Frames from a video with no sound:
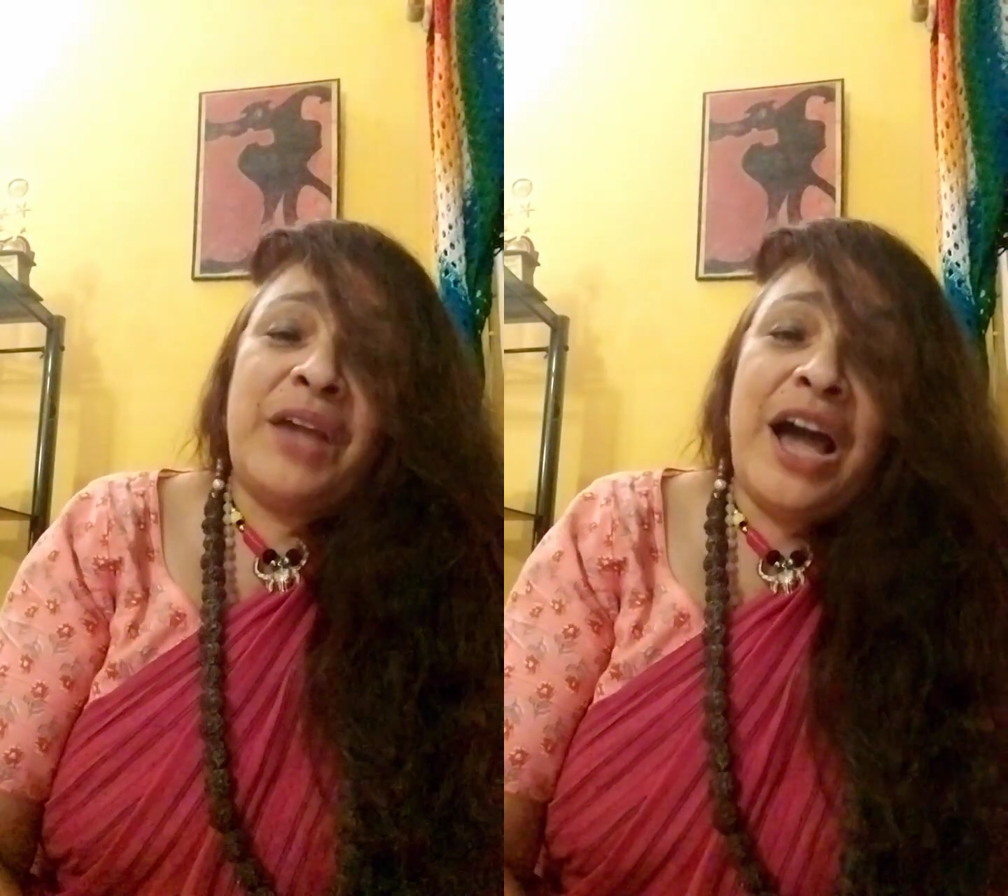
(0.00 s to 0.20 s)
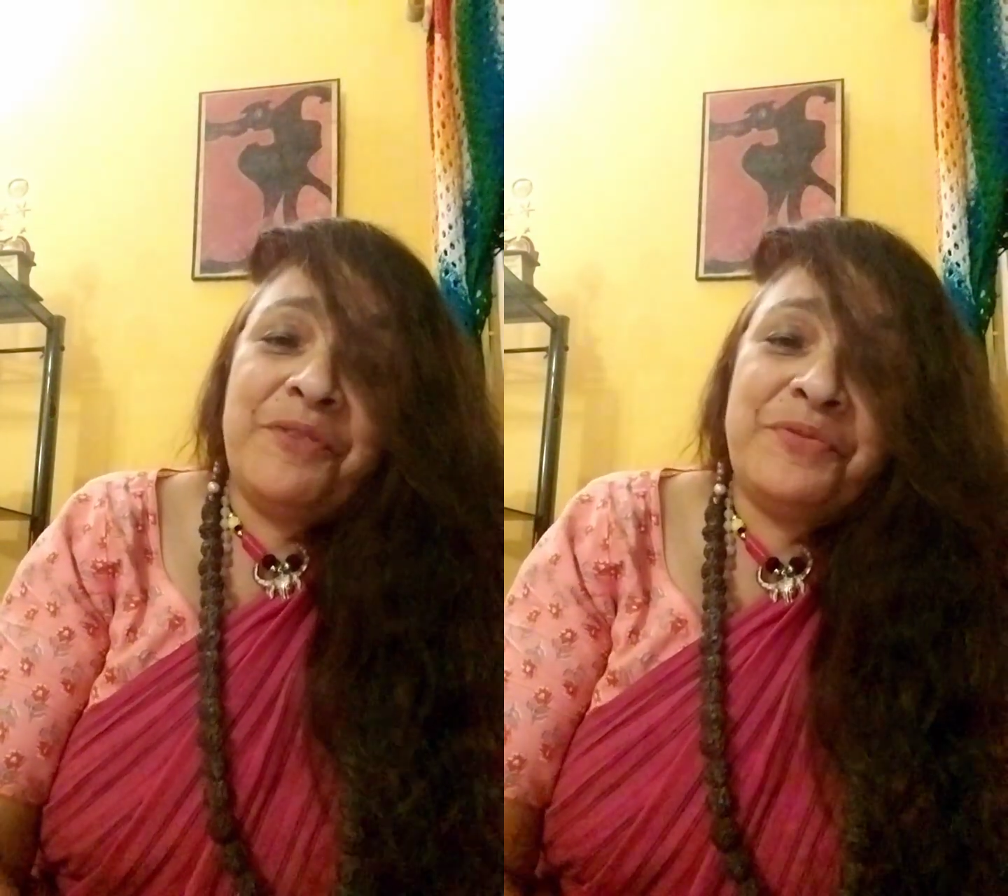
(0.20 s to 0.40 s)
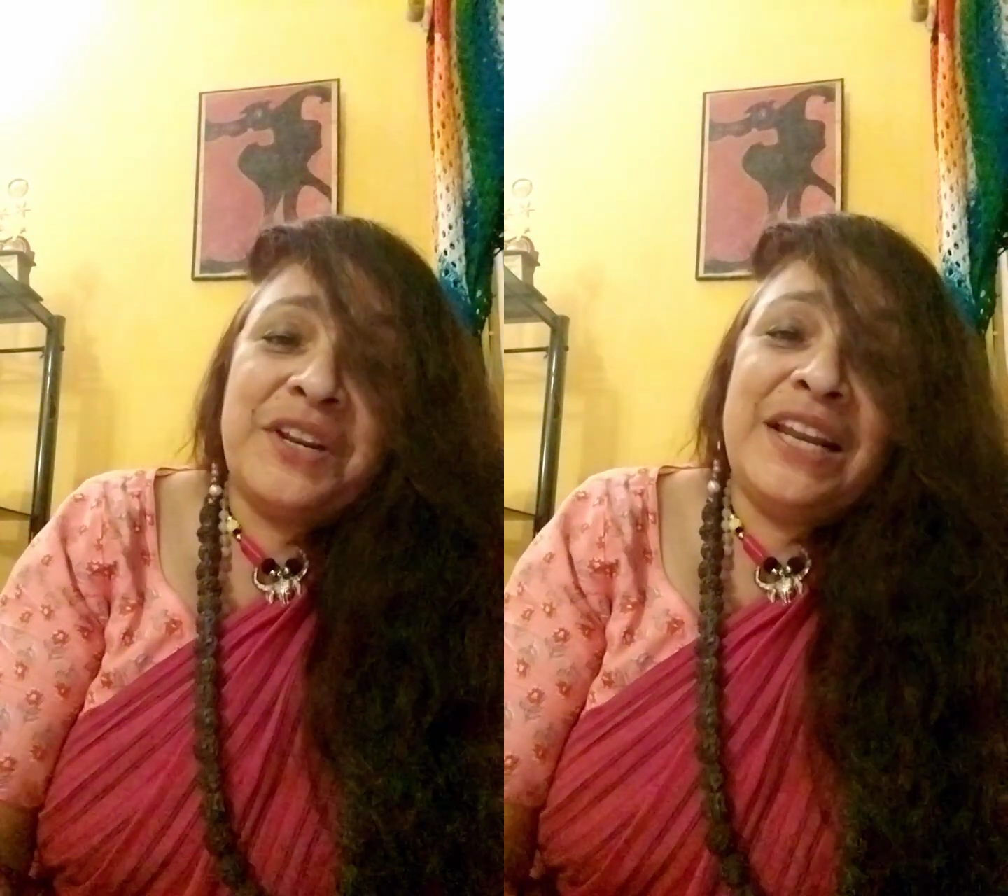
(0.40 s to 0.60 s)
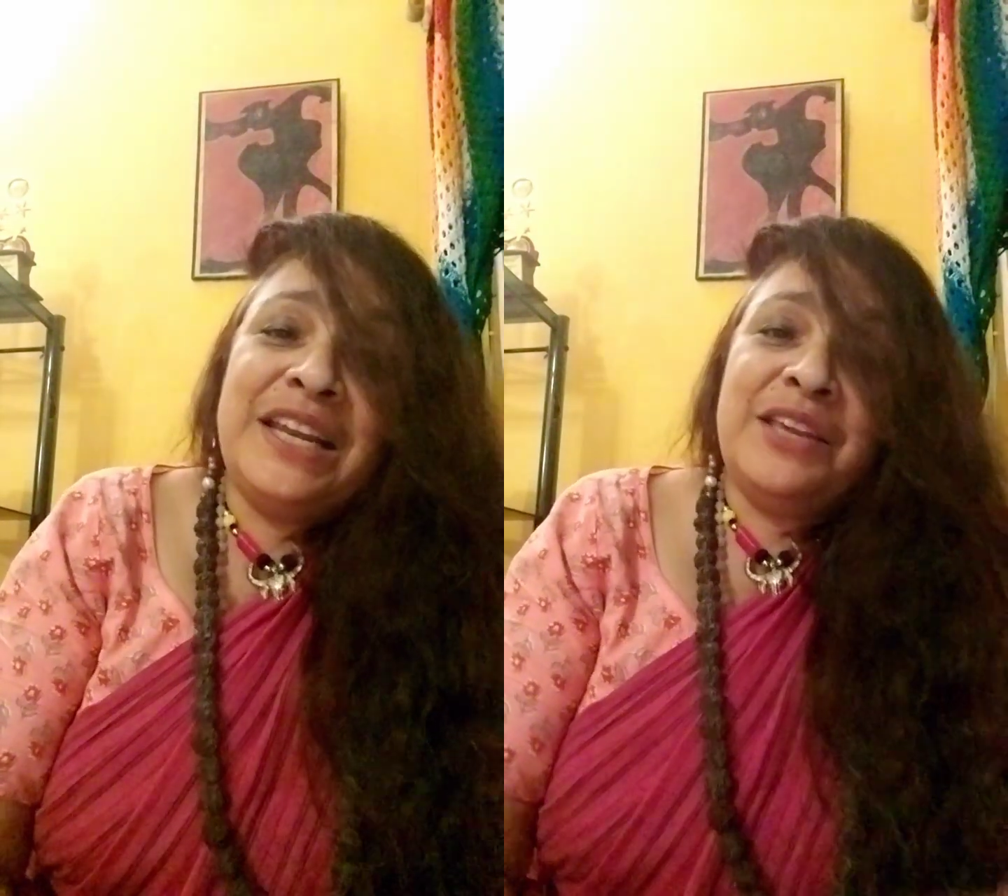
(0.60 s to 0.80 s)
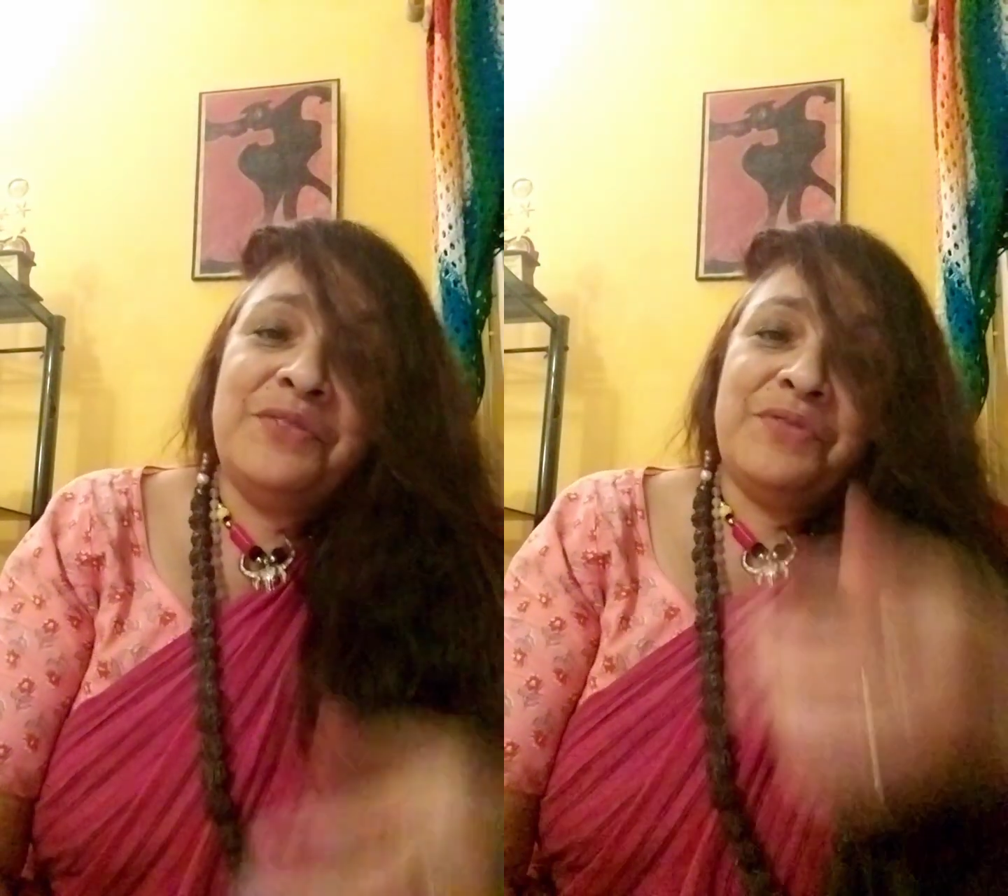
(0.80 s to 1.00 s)
after
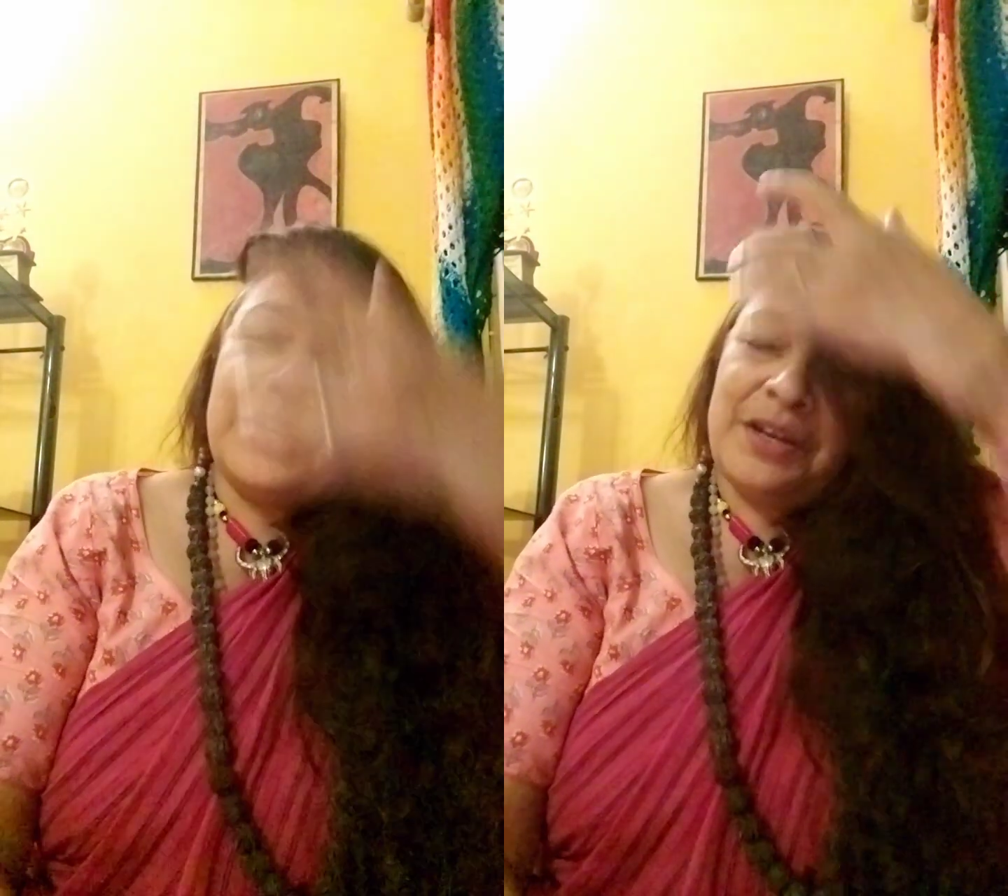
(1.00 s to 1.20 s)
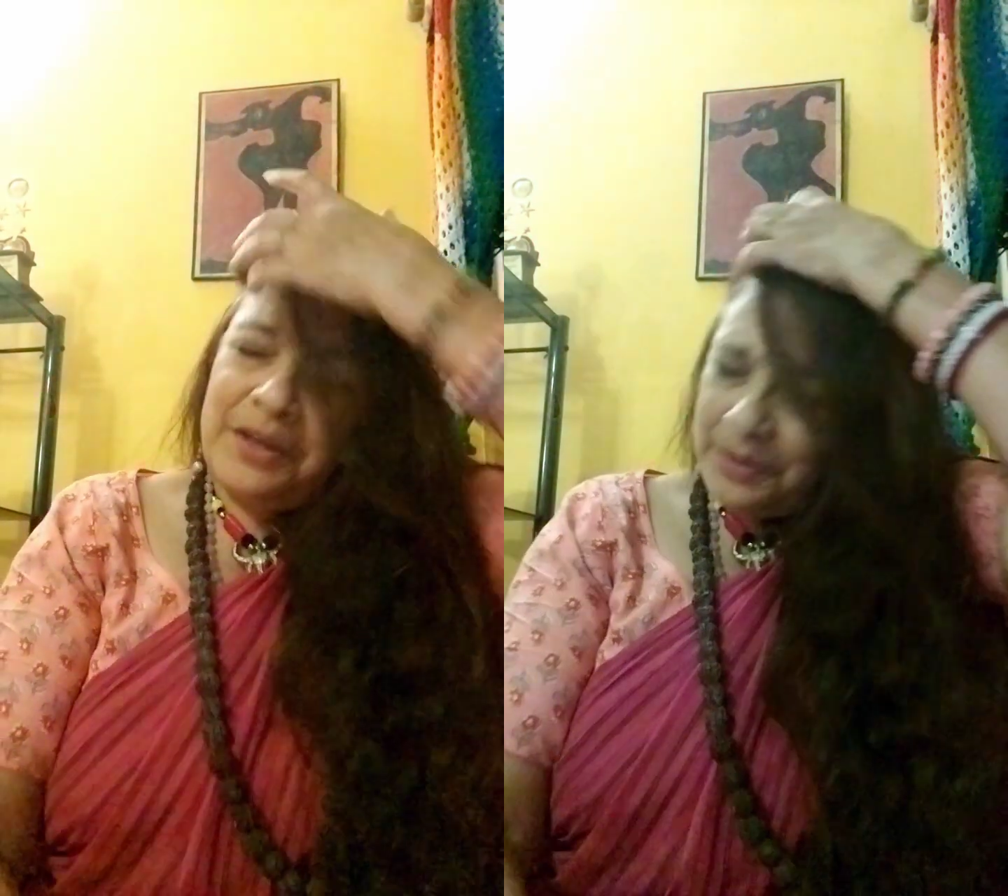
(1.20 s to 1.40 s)
any event,